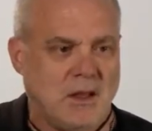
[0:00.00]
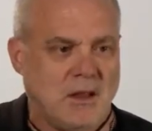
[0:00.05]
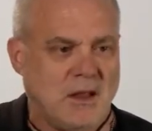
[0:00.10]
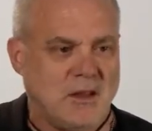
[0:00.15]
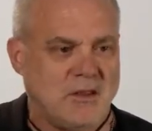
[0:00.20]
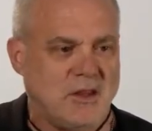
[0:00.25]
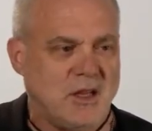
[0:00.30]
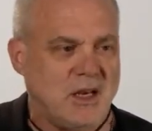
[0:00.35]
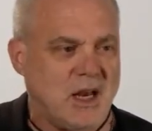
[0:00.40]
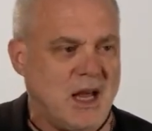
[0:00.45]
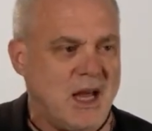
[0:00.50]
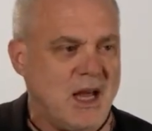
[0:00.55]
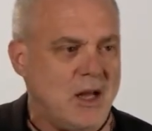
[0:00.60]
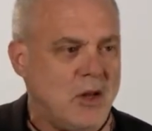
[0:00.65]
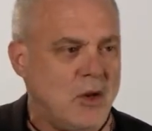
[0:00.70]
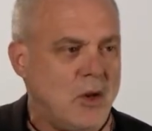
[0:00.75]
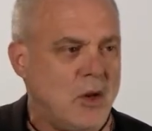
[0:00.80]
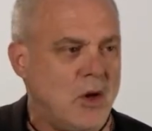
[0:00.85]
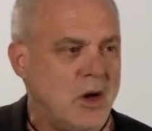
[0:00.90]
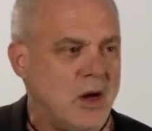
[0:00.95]
That the
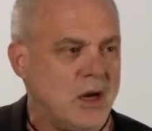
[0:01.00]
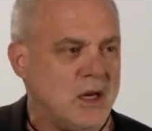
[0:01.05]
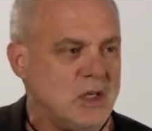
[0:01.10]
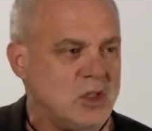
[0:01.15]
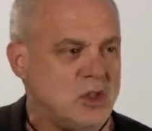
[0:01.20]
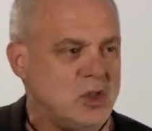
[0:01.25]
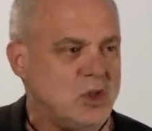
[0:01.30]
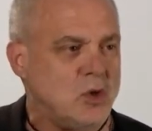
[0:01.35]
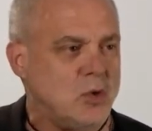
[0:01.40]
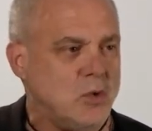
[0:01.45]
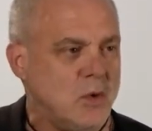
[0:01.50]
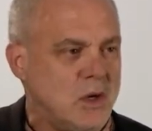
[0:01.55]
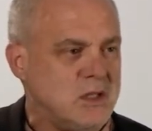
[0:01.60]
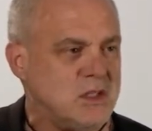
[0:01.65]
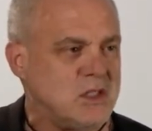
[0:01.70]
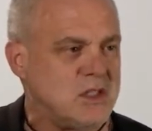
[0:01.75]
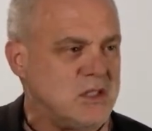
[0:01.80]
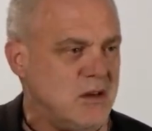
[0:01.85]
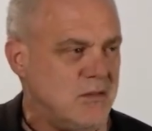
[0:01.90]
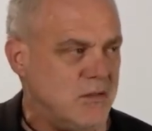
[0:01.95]
dialogue is too
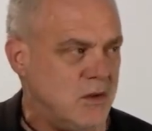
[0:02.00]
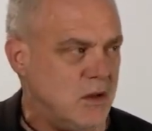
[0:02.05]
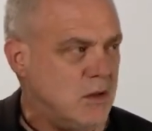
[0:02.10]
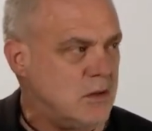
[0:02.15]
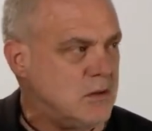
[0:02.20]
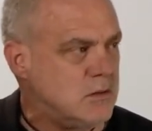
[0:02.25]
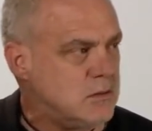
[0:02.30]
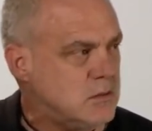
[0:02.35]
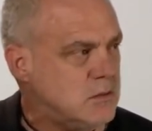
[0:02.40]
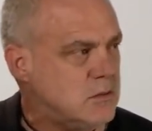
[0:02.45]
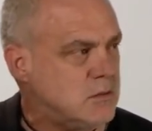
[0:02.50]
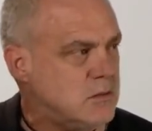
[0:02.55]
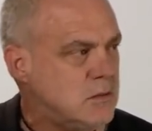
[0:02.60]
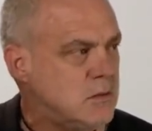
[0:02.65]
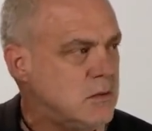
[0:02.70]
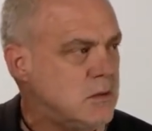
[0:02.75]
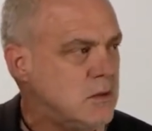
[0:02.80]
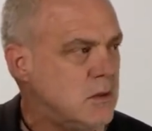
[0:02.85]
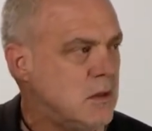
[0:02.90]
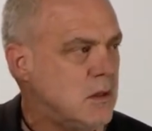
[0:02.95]
uncivil
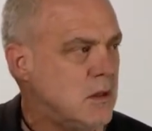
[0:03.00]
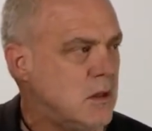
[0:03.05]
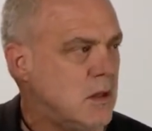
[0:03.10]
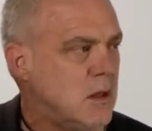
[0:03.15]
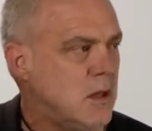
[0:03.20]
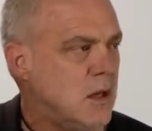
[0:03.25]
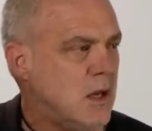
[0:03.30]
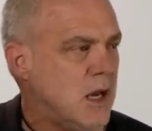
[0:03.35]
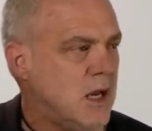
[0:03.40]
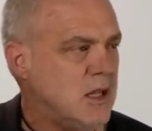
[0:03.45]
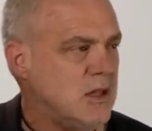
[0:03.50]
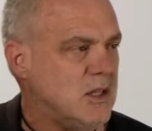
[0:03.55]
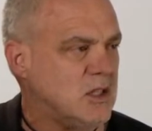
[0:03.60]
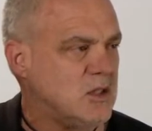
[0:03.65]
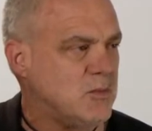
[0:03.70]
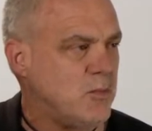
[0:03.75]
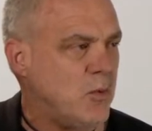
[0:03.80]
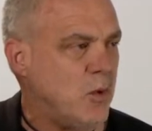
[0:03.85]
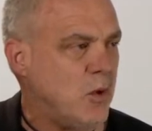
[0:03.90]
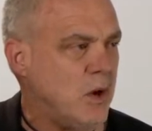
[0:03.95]
at
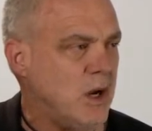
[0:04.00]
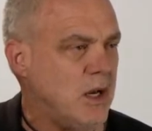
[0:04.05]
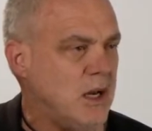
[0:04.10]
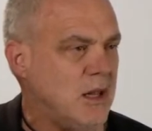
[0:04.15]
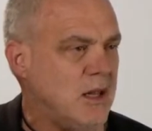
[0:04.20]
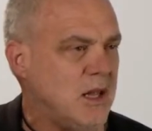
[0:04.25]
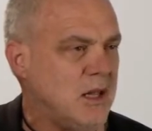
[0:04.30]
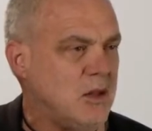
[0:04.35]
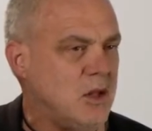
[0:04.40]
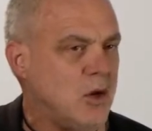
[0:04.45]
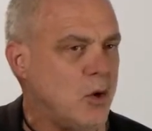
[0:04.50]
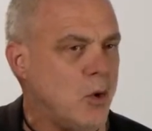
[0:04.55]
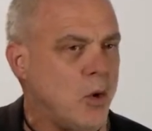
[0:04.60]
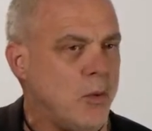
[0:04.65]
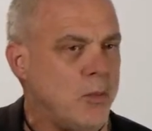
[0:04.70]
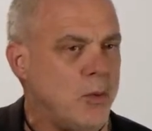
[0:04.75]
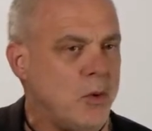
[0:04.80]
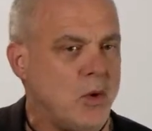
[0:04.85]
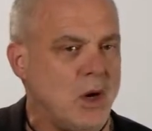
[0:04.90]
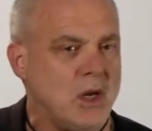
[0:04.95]
this point, and that the
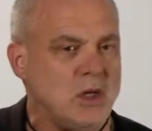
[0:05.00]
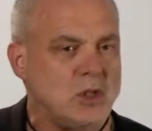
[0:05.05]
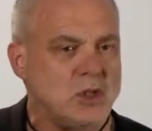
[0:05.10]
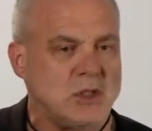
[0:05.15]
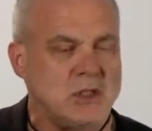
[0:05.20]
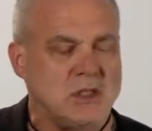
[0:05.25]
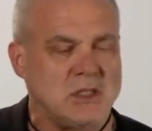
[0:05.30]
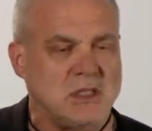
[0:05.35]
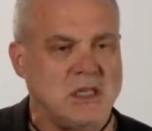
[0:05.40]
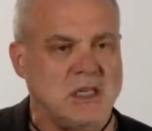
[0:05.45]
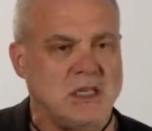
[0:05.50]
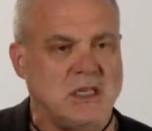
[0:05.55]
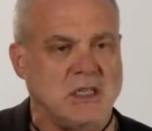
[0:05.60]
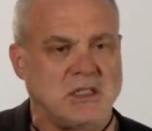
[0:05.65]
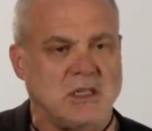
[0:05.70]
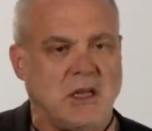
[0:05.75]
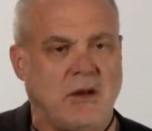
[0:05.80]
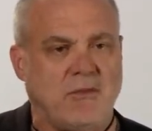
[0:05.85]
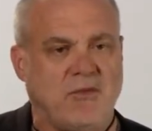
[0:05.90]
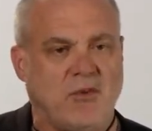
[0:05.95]
corporations need to
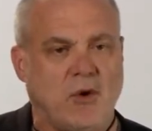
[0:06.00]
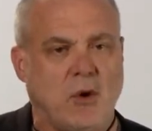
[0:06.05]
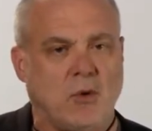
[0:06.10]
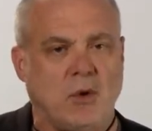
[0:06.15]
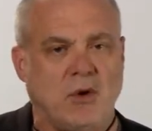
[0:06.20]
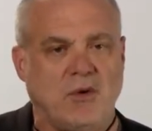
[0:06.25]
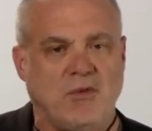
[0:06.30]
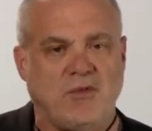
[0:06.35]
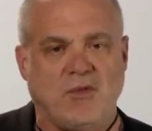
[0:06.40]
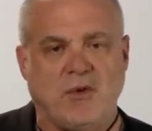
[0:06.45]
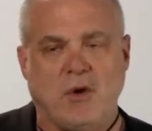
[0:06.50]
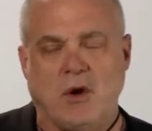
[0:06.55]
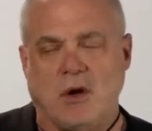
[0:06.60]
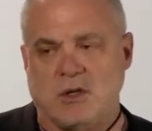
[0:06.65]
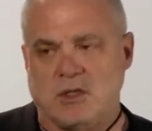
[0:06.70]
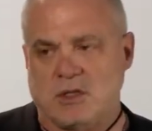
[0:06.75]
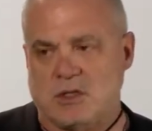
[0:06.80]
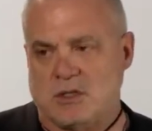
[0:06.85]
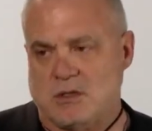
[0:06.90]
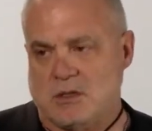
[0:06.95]
step forward
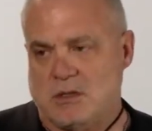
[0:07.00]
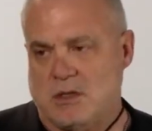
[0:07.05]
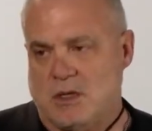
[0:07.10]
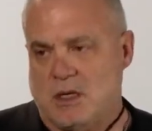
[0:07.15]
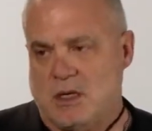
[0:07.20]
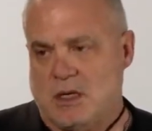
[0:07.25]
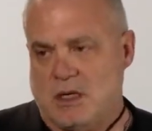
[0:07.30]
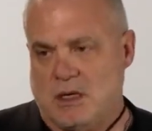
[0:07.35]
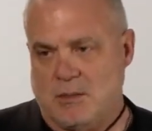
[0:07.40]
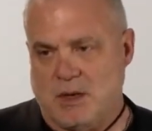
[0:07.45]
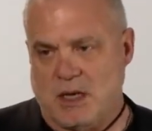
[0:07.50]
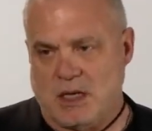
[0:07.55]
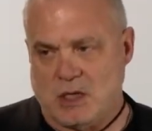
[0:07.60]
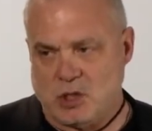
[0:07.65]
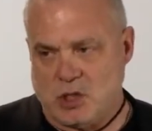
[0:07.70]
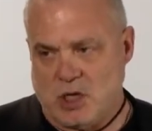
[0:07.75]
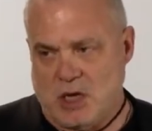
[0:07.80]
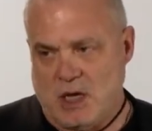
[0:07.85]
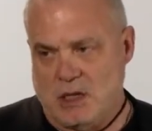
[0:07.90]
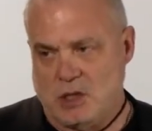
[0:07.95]
first to make a
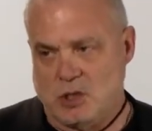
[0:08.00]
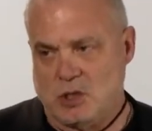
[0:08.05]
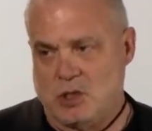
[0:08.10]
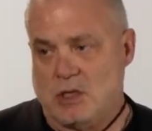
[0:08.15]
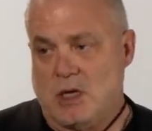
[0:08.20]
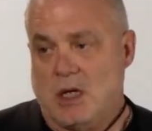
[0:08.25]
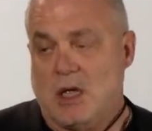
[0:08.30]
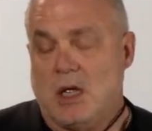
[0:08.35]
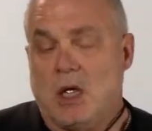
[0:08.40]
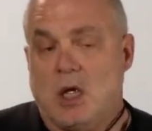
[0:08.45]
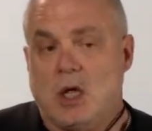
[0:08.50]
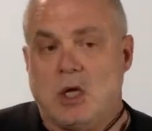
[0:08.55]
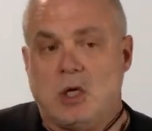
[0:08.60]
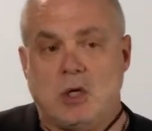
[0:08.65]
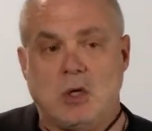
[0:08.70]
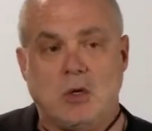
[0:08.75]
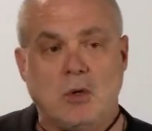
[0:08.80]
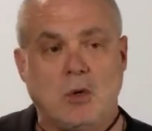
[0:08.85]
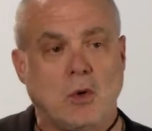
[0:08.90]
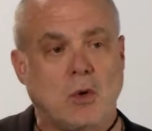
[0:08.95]
change.
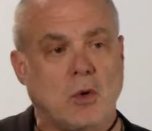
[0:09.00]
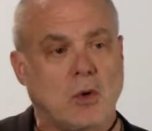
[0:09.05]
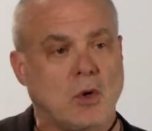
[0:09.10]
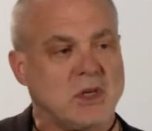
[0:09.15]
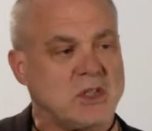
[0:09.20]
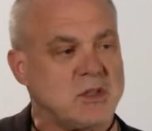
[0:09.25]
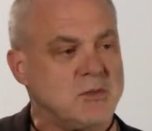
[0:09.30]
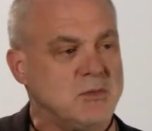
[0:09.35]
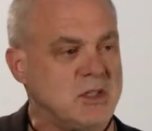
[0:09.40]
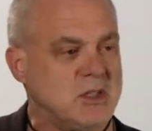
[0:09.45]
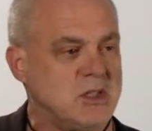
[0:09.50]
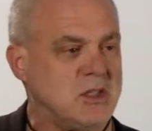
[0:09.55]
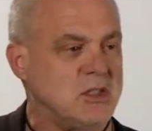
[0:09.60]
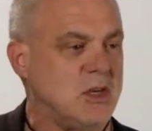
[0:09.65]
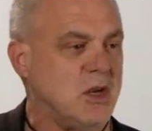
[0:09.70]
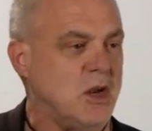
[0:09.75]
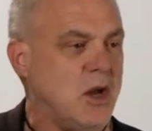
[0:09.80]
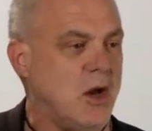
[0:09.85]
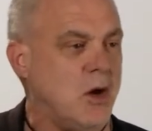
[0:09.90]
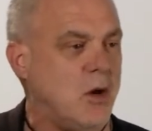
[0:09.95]
Two
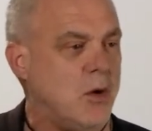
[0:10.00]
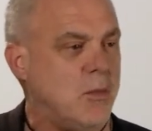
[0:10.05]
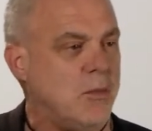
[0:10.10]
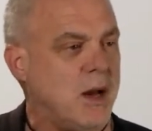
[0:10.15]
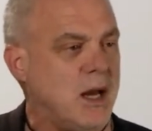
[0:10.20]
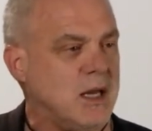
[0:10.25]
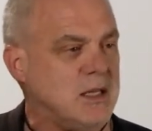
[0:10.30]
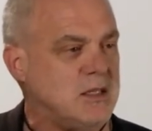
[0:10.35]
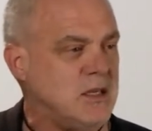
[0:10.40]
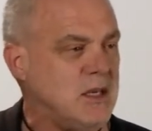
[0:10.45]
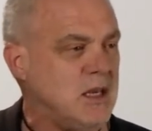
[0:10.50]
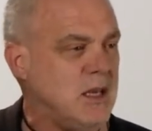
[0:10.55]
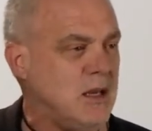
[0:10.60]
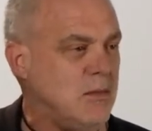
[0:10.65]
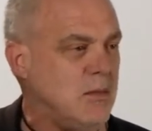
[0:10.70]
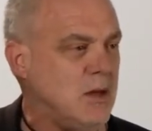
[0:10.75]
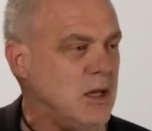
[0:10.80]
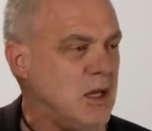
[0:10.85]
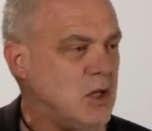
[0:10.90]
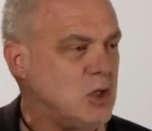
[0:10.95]
Christmases ago, my
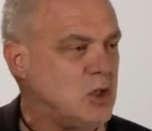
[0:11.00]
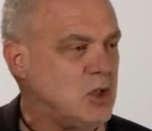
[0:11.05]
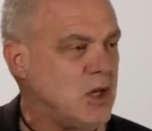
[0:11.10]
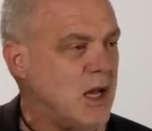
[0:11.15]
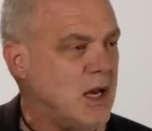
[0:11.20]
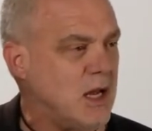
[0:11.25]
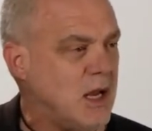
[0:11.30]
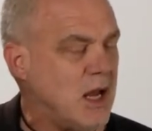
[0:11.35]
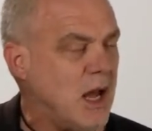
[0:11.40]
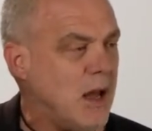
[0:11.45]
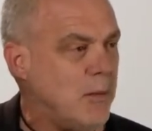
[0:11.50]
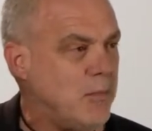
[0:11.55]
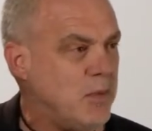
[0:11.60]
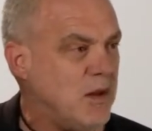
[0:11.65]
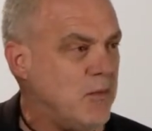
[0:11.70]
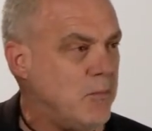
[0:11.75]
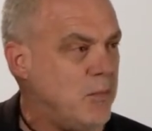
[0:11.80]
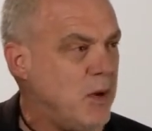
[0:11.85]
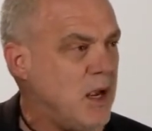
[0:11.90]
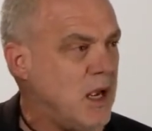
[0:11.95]
team each got a
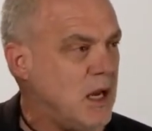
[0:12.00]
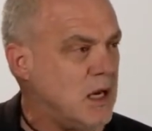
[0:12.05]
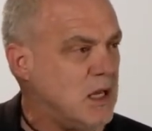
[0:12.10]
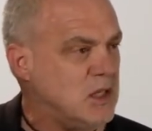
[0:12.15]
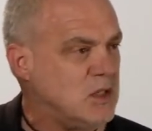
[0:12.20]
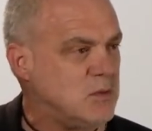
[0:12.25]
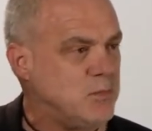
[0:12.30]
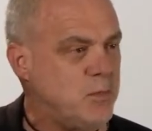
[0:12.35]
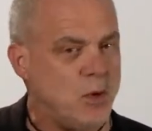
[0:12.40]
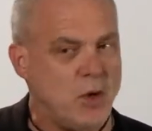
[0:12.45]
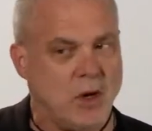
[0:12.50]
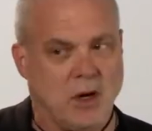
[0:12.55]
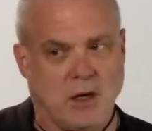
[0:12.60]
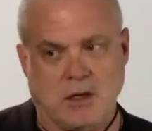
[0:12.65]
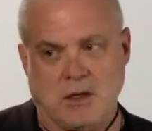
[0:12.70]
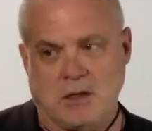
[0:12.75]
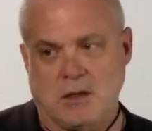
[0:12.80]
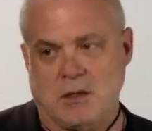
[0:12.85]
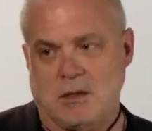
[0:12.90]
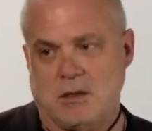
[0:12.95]
copy of Piketty's
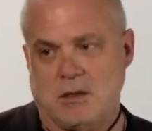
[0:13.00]
book